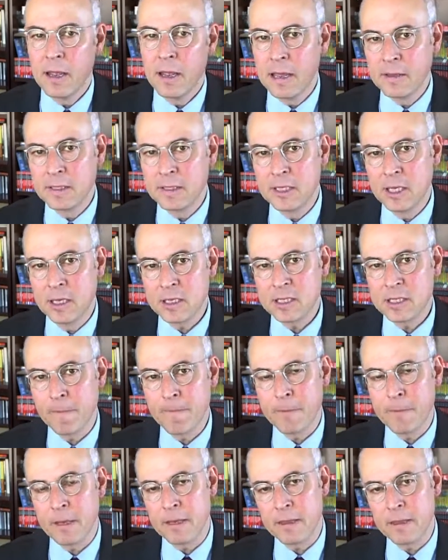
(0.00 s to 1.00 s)
Is this
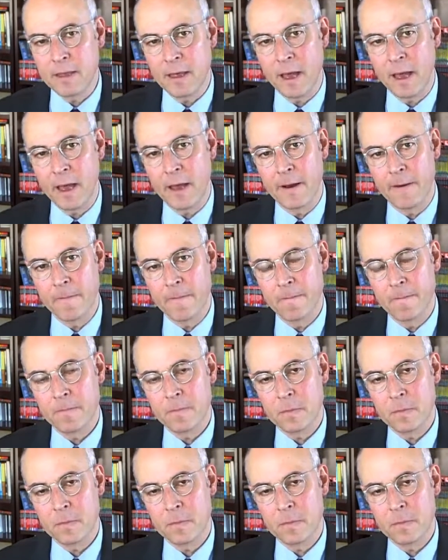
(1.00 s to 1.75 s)
something that